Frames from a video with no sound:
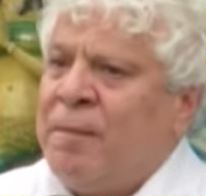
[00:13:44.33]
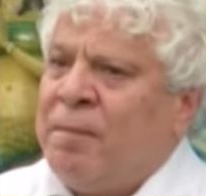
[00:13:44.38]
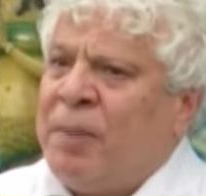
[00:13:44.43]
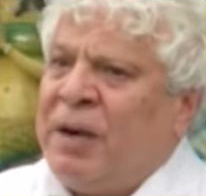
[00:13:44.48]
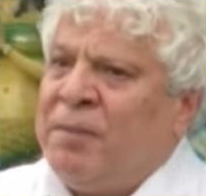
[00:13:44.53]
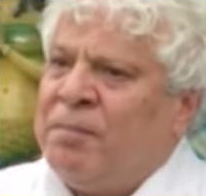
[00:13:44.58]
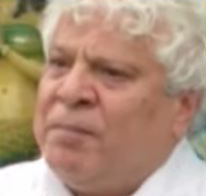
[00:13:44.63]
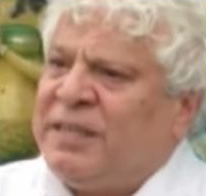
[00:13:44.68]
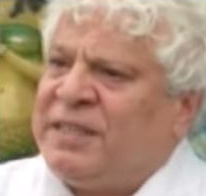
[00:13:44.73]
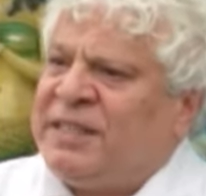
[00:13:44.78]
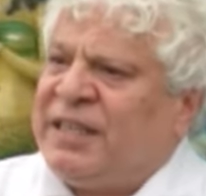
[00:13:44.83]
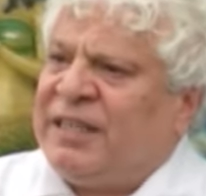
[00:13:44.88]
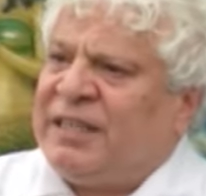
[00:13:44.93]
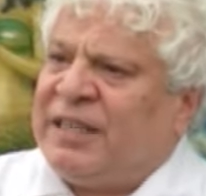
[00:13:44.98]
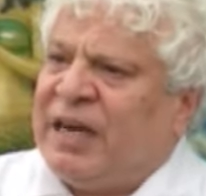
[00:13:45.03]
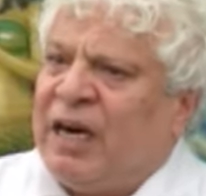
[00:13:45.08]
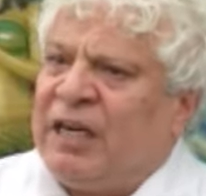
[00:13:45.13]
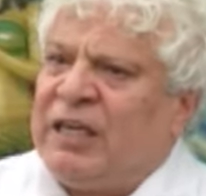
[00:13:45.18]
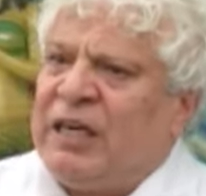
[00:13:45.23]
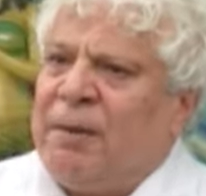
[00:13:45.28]
But Mr.
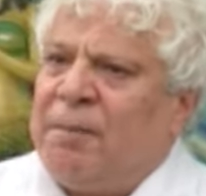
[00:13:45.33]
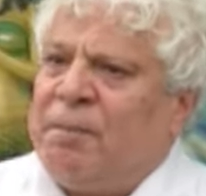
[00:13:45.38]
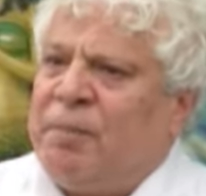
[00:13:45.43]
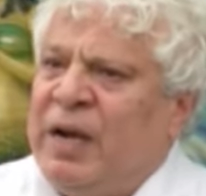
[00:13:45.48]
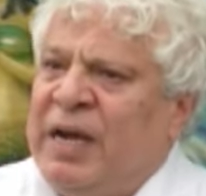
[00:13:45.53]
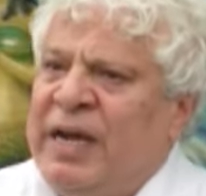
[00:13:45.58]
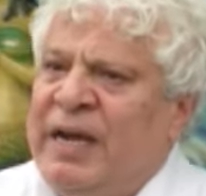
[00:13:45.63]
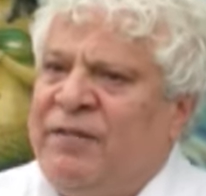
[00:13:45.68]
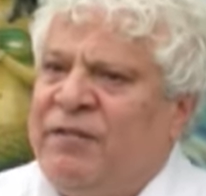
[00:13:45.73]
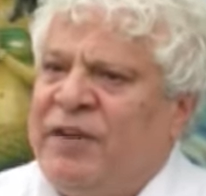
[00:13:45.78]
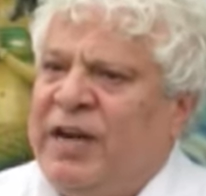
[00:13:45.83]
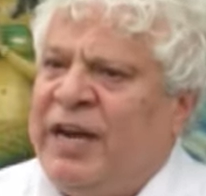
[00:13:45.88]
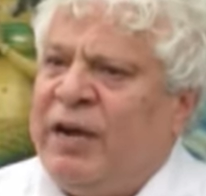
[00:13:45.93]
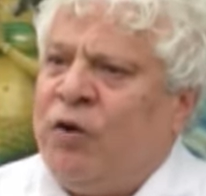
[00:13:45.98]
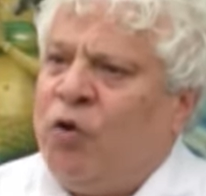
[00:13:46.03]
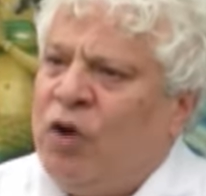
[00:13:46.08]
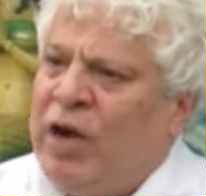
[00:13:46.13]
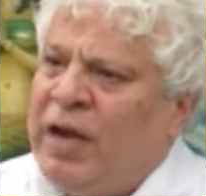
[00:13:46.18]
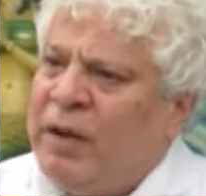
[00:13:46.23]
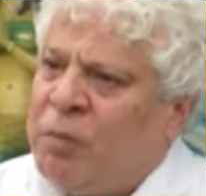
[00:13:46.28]
Tata believed
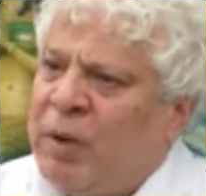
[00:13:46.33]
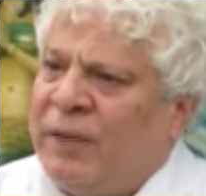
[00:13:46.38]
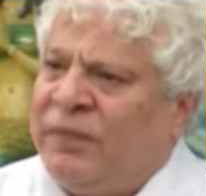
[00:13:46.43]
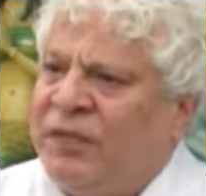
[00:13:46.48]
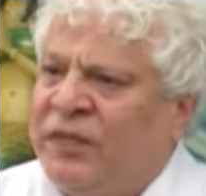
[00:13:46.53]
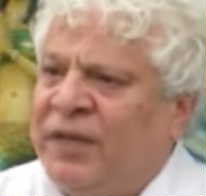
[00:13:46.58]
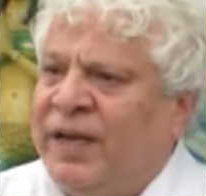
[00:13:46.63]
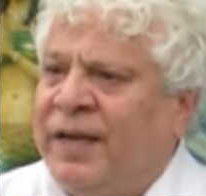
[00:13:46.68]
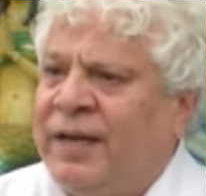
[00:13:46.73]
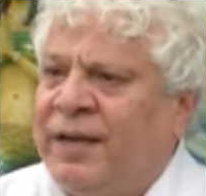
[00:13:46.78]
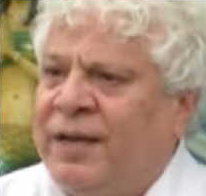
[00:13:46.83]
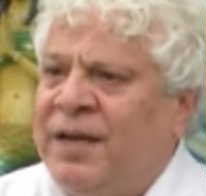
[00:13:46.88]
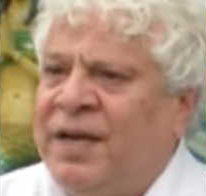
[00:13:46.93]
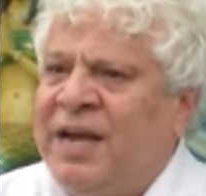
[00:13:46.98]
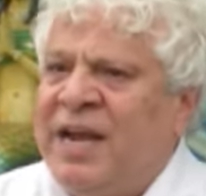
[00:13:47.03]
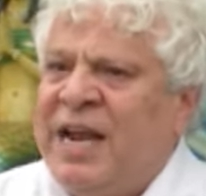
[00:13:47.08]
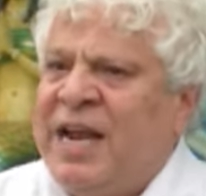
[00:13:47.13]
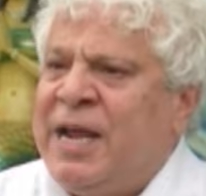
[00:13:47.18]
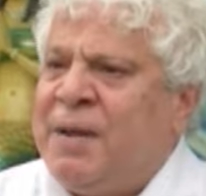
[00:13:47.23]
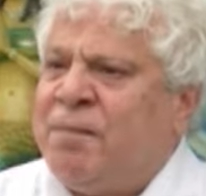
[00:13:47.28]
in only one thing.
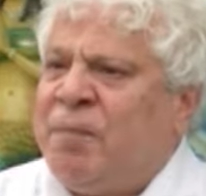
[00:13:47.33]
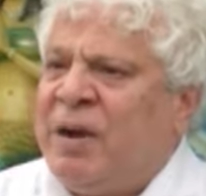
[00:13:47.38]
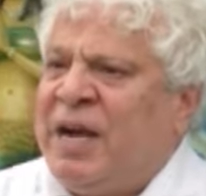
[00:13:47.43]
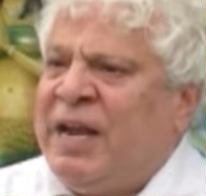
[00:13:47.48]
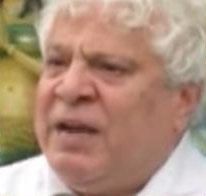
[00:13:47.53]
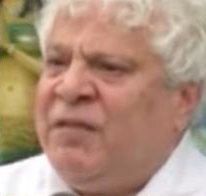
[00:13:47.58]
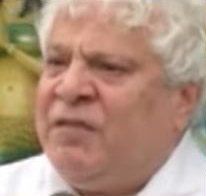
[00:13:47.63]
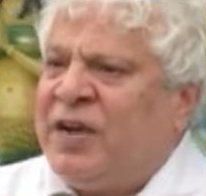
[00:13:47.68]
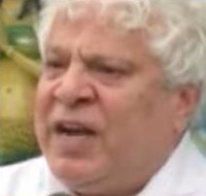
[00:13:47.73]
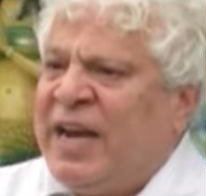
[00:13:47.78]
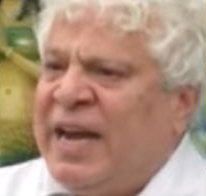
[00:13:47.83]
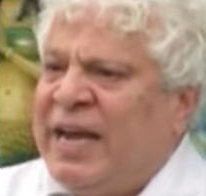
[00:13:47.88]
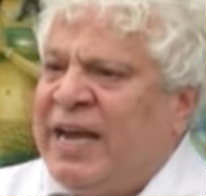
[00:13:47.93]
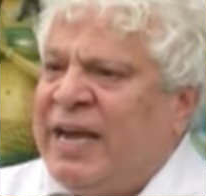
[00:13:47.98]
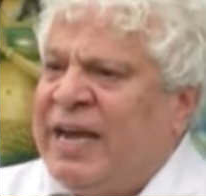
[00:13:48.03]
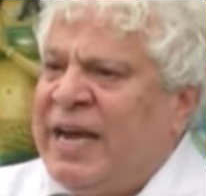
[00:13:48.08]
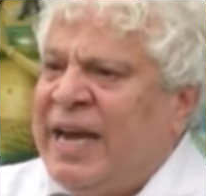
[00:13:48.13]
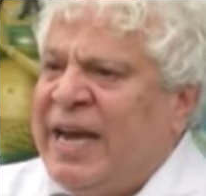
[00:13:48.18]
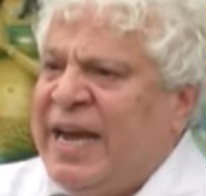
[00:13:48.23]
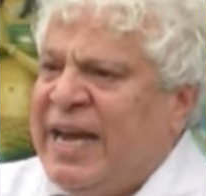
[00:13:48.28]
He believed
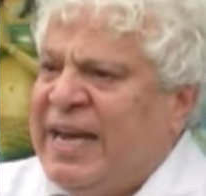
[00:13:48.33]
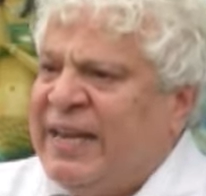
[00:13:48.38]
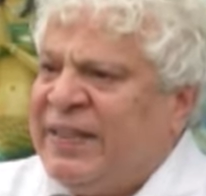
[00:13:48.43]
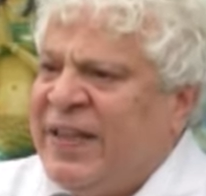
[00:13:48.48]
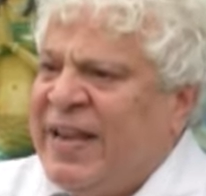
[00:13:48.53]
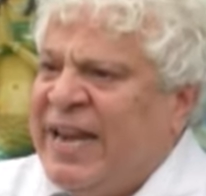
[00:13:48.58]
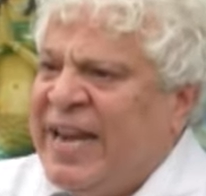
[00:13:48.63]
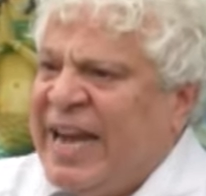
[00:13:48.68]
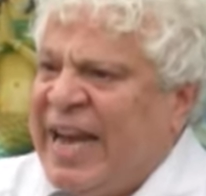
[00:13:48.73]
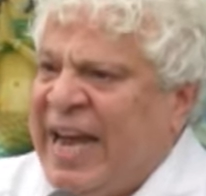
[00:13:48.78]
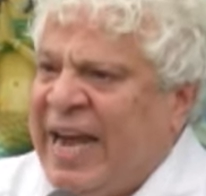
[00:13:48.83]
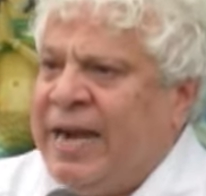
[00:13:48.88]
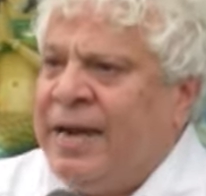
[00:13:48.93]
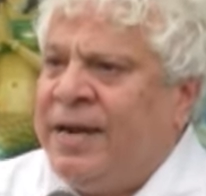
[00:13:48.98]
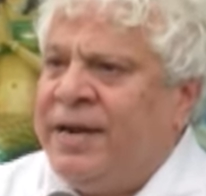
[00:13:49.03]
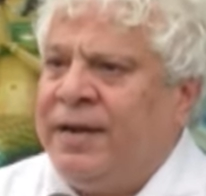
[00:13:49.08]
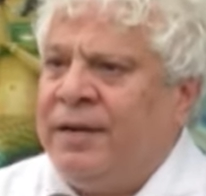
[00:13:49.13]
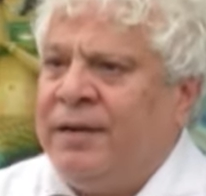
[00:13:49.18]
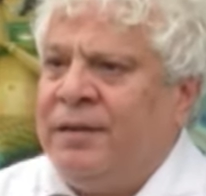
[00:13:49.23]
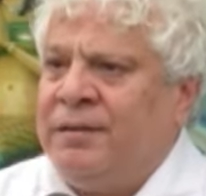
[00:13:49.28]
in the
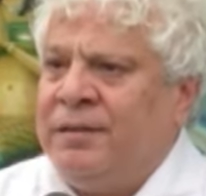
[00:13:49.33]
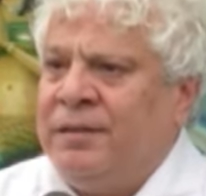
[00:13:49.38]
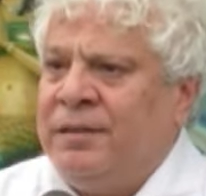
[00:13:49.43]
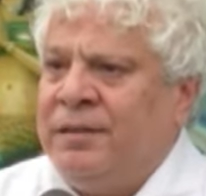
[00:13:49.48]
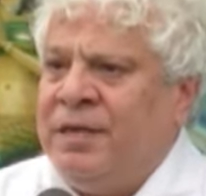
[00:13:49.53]
Indian.